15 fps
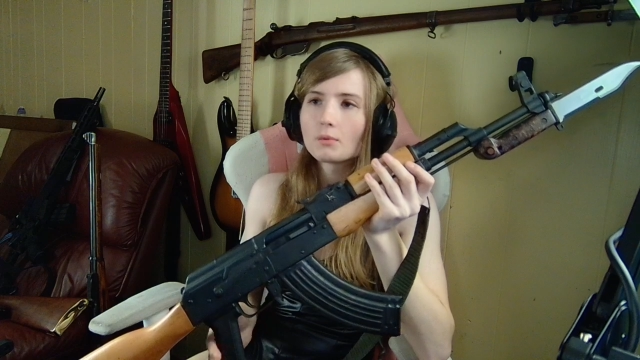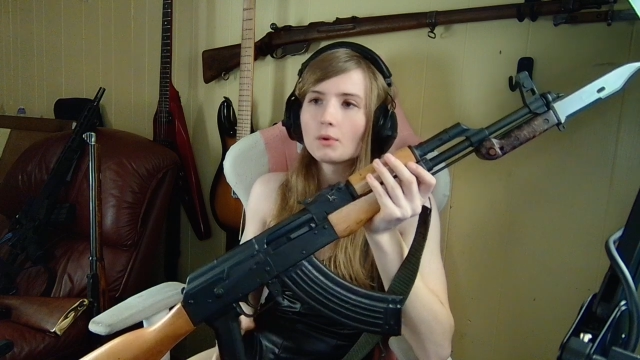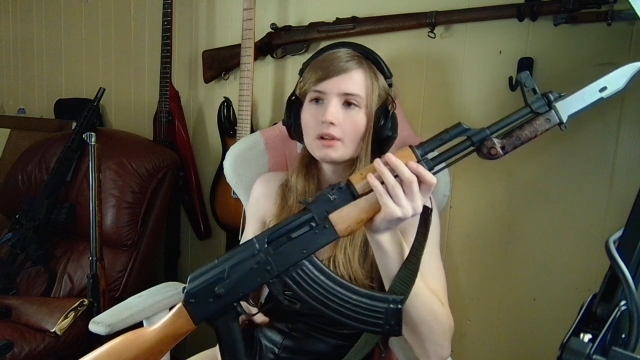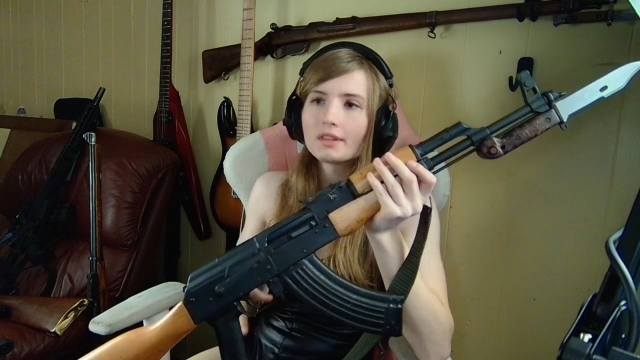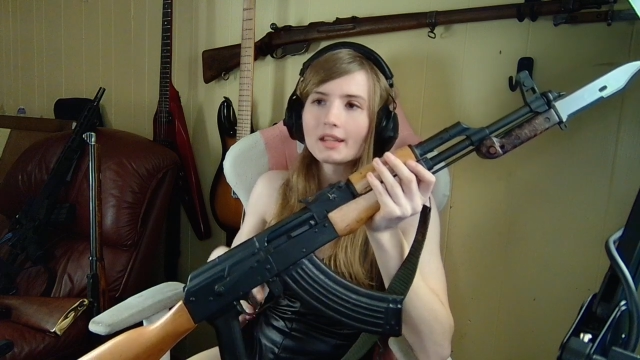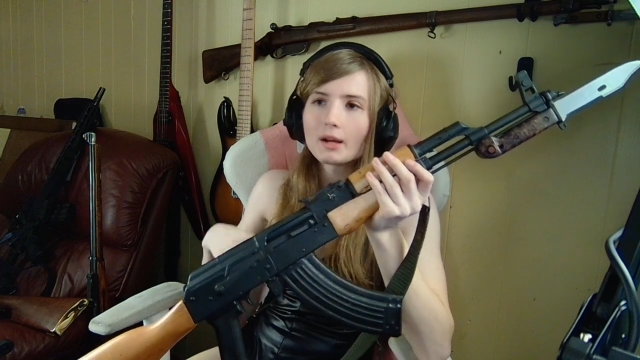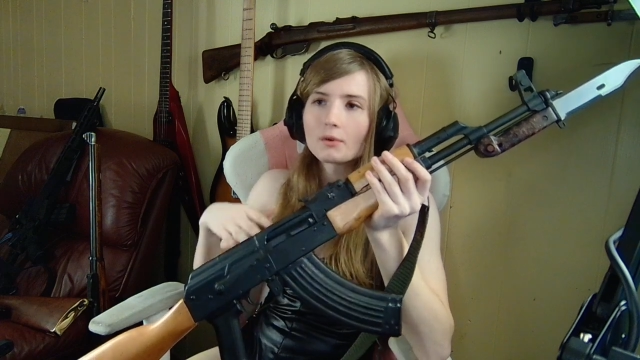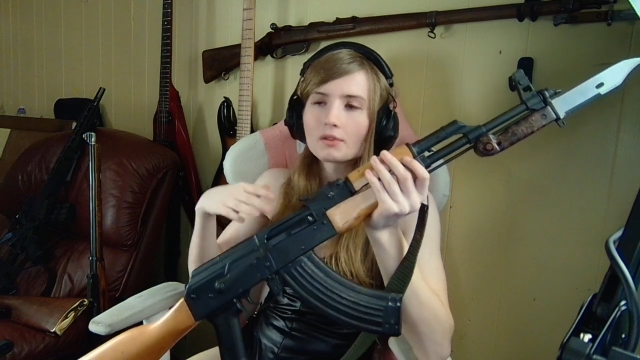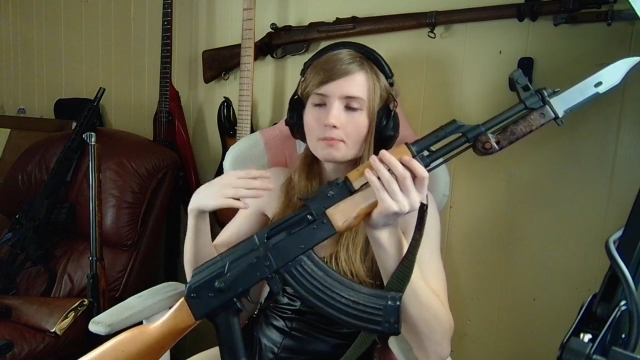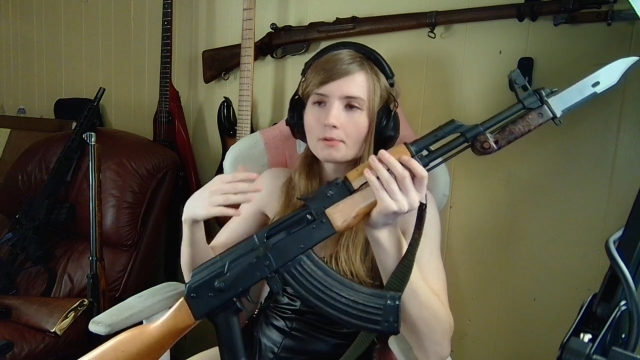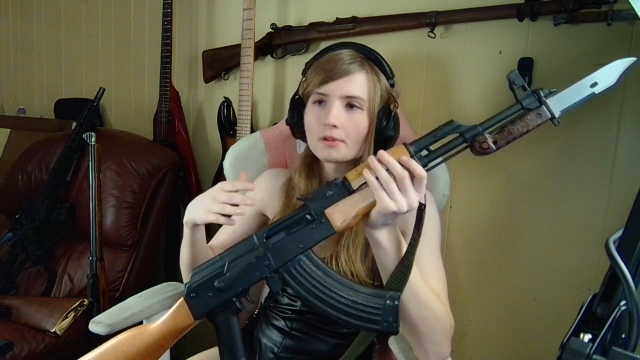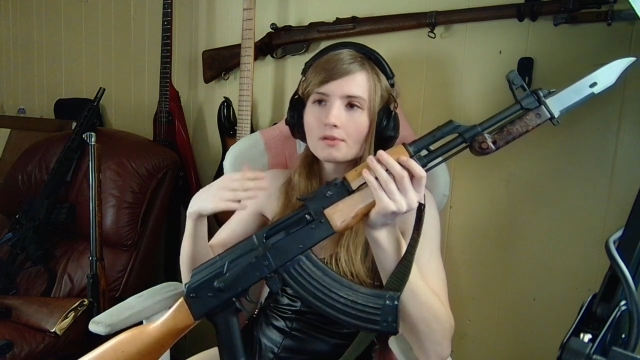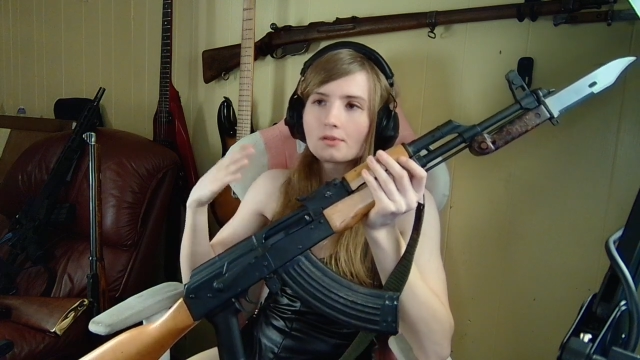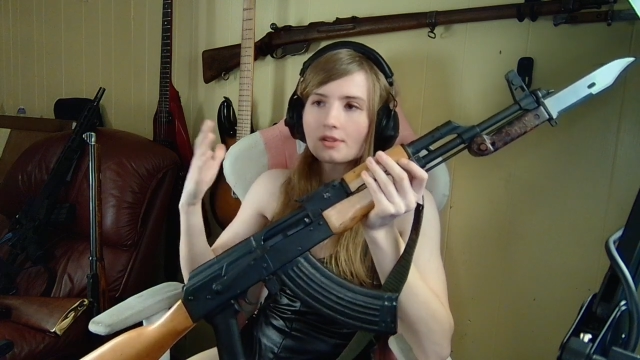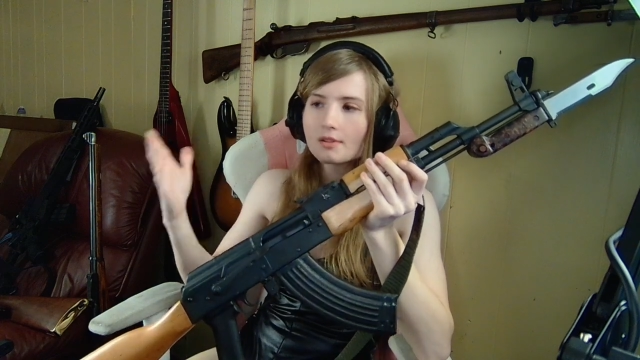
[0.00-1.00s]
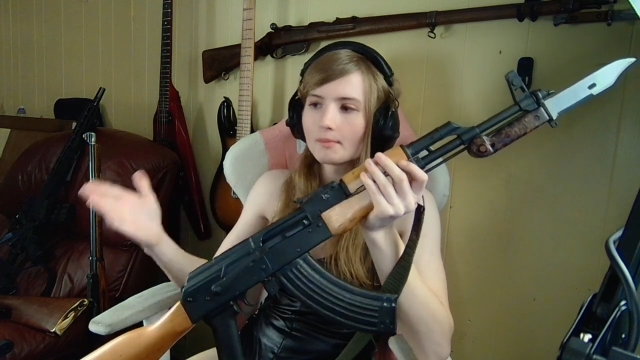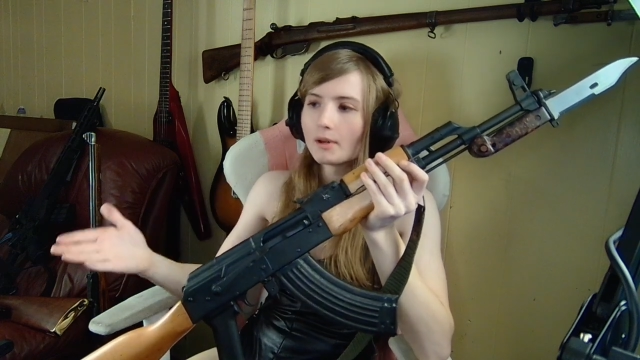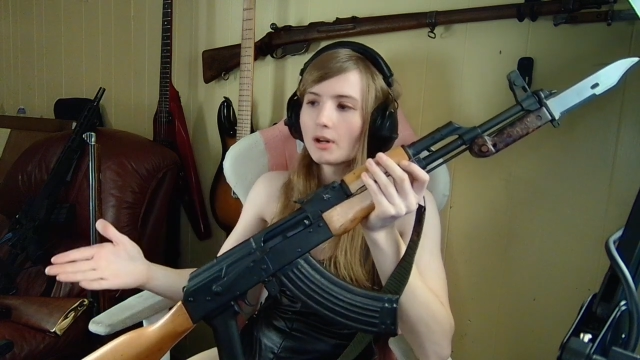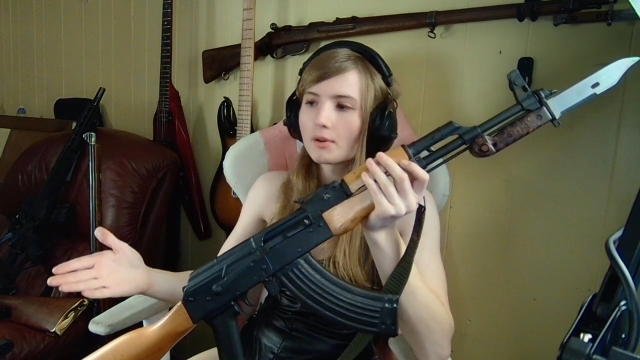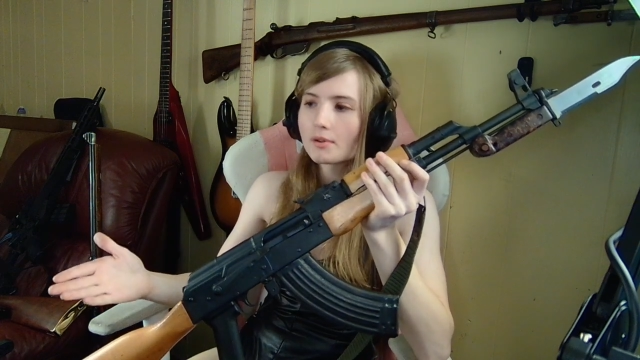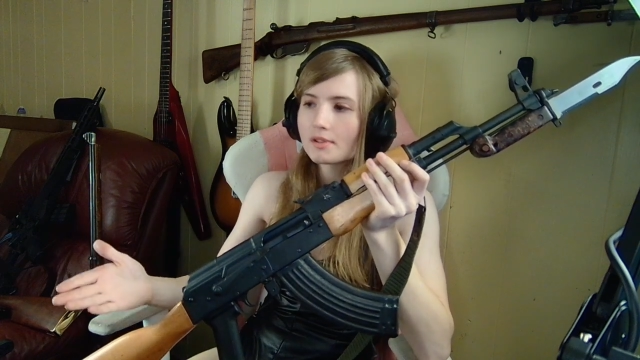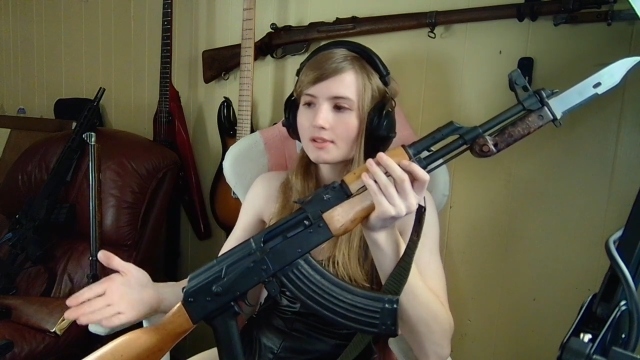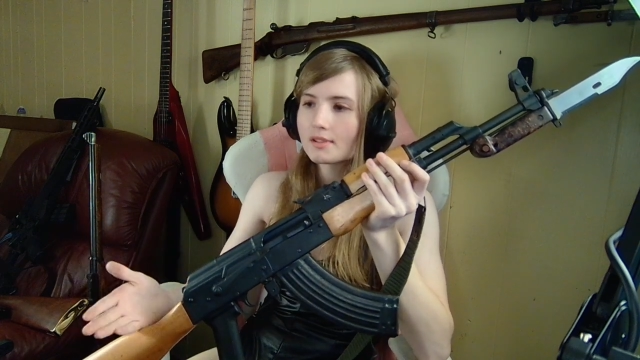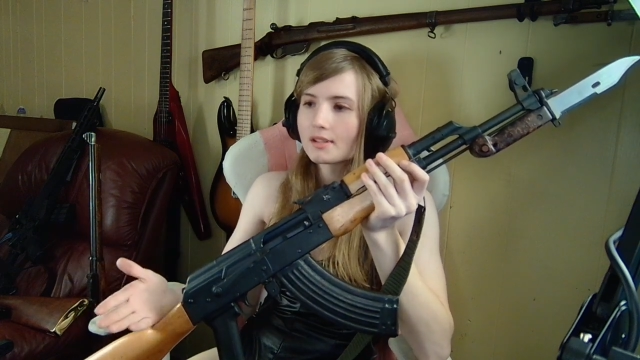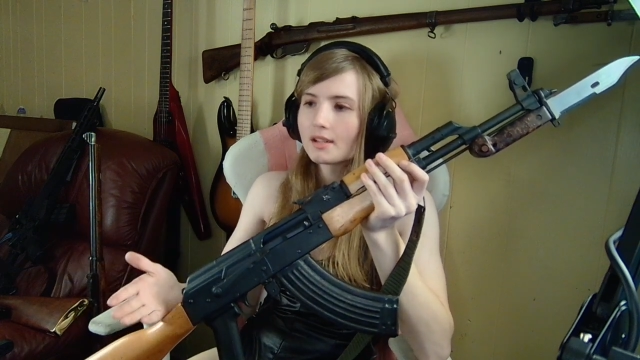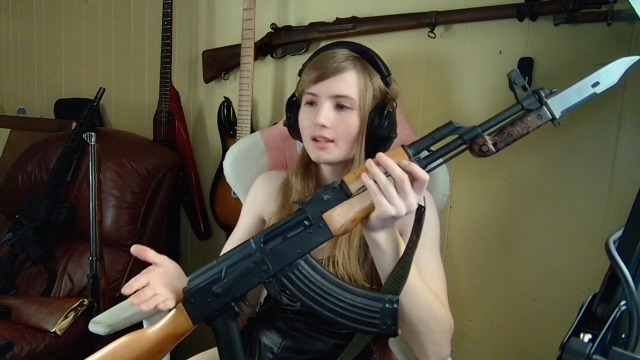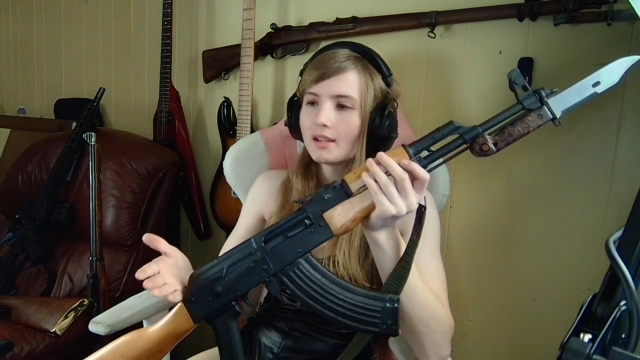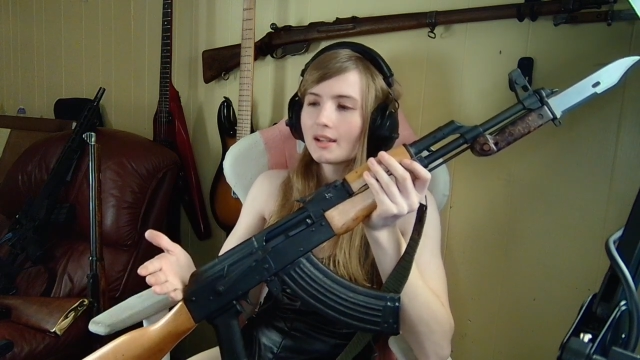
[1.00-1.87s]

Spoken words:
one that was produced the most,